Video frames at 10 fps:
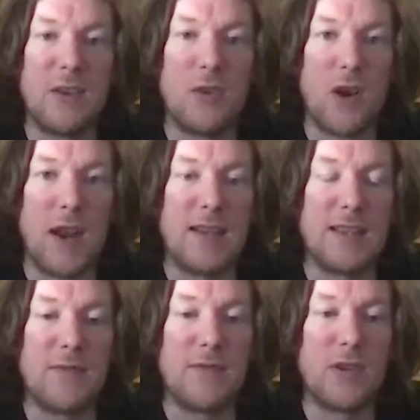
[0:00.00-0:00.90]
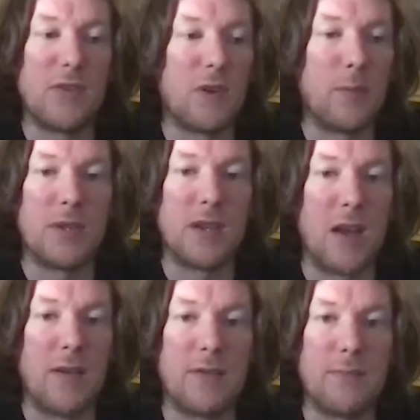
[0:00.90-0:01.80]
great. Is the first 3 books
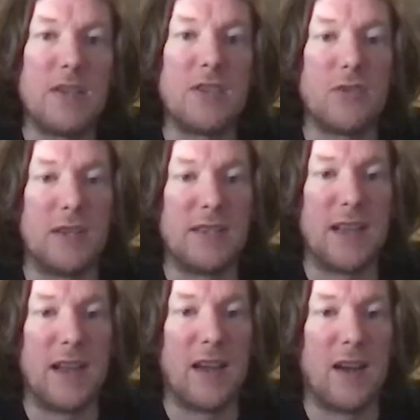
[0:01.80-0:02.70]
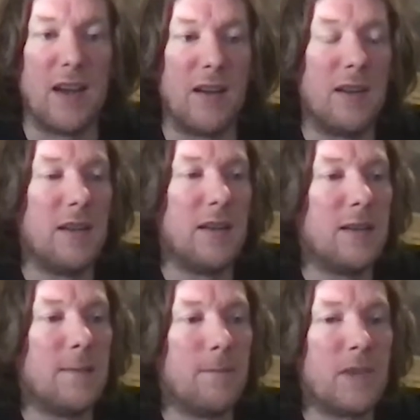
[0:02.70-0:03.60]
aren't mysteries; they are
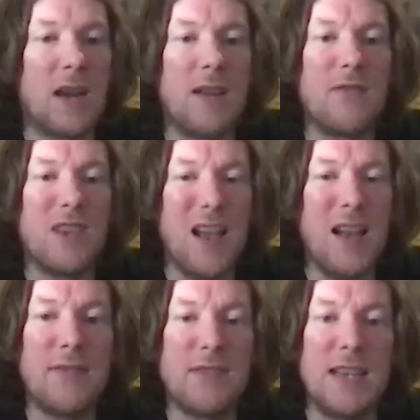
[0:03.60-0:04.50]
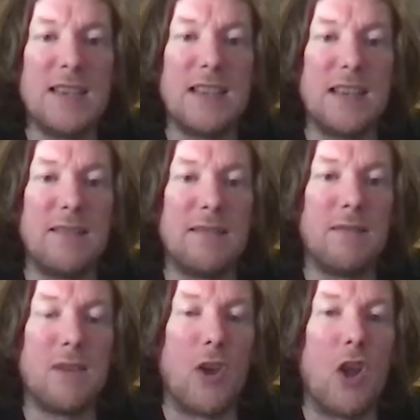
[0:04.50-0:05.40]
kind of Tintin
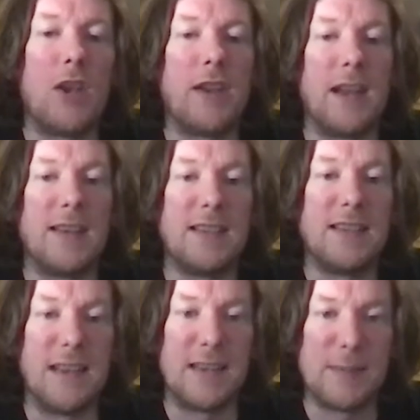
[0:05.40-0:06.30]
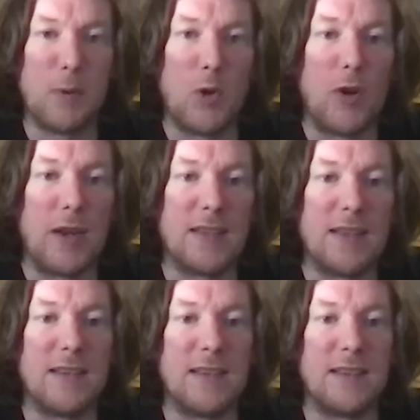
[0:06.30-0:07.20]
on holiday, Tintin exploring,
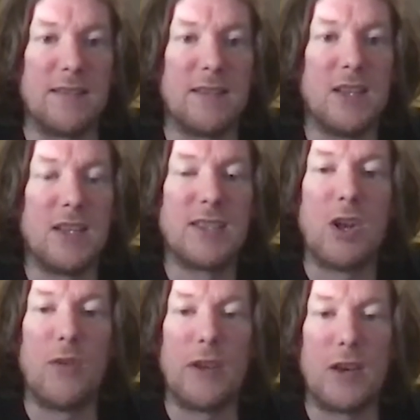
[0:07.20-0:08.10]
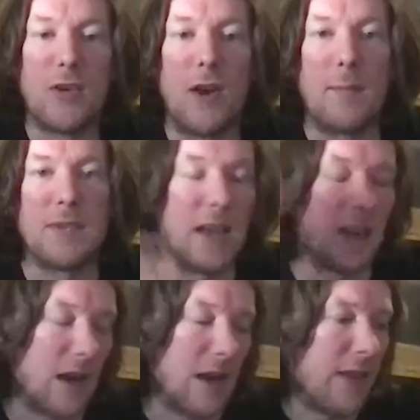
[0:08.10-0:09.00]
Tintin solving crimes and
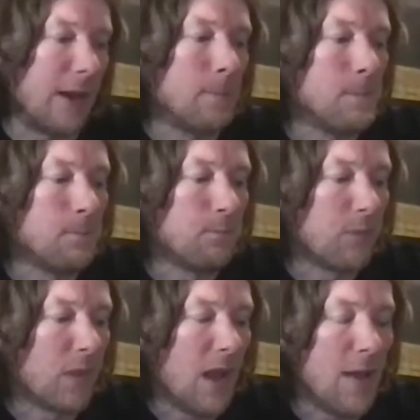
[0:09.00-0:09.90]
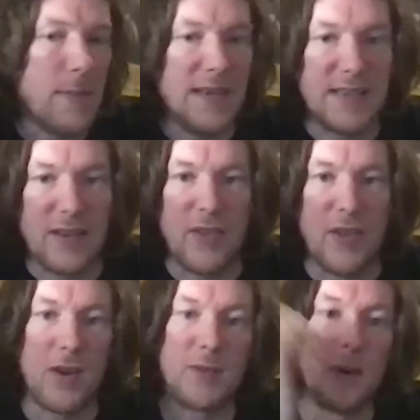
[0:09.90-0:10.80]
that kind of thing, and meeting
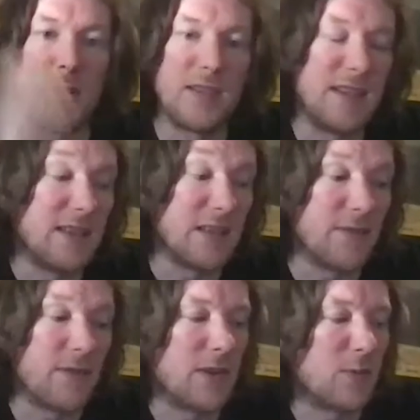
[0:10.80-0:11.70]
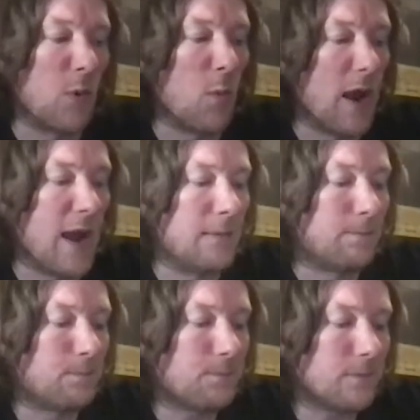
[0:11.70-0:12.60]
thugs. Whereas this is the first one where
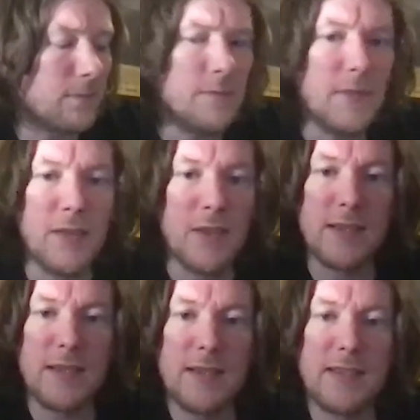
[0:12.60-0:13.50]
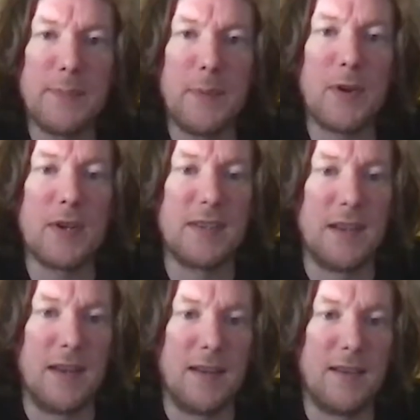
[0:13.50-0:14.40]
there's a conspiracy,